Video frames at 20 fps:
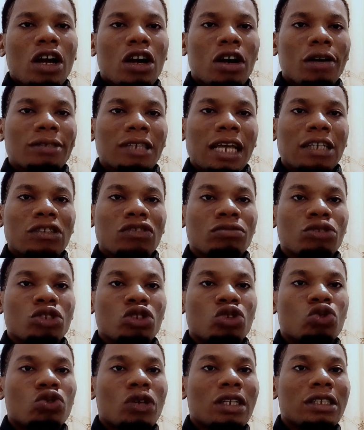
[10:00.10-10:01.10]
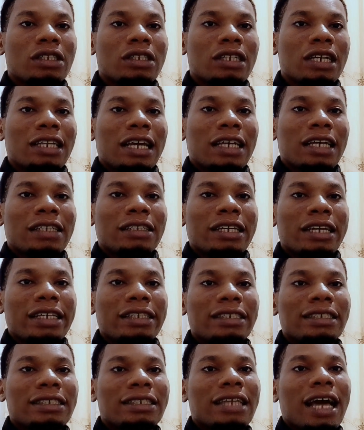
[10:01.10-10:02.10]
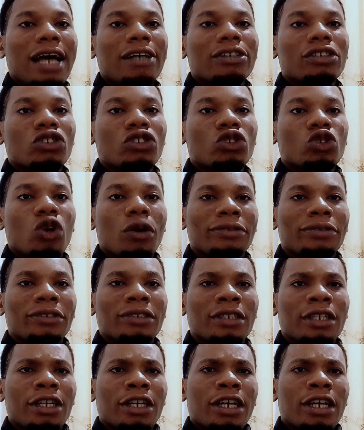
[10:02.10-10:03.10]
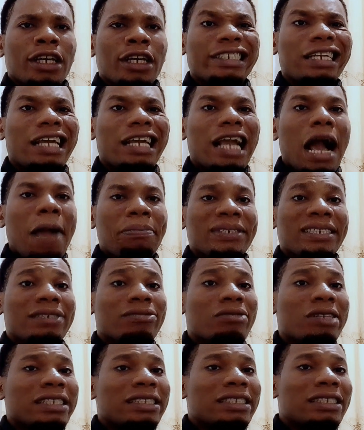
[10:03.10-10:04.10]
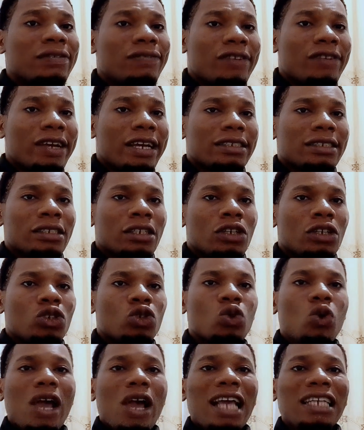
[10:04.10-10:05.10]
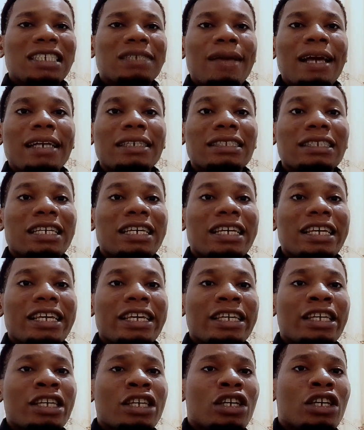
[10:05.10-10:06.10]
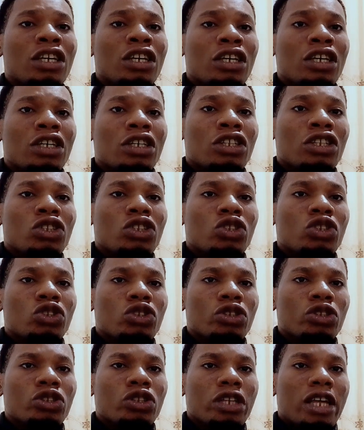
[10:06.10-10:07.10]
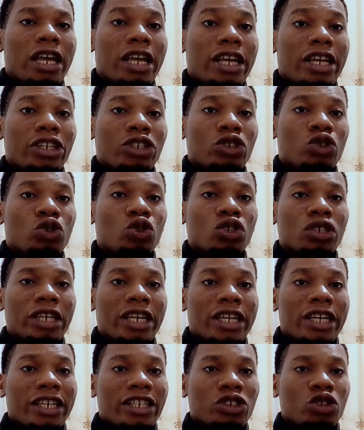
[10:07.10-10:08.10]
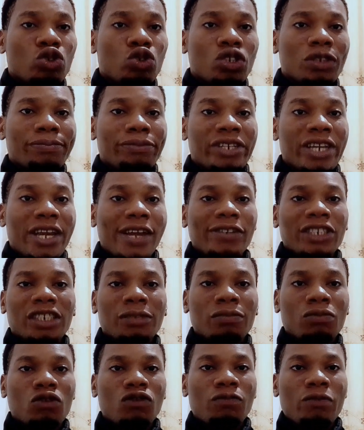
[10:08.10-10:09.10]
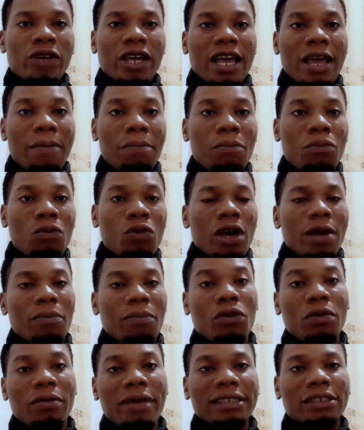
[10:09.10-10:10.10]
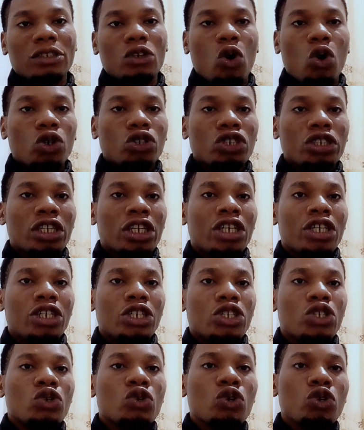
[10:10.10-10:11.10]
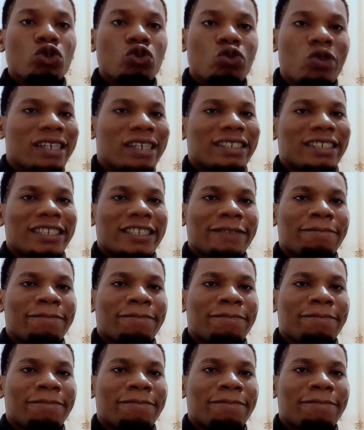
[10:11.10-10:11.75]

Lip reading: comes out to be 280,000 jobs. The gap is really different. So expect a huge bearish moment on Euro USD.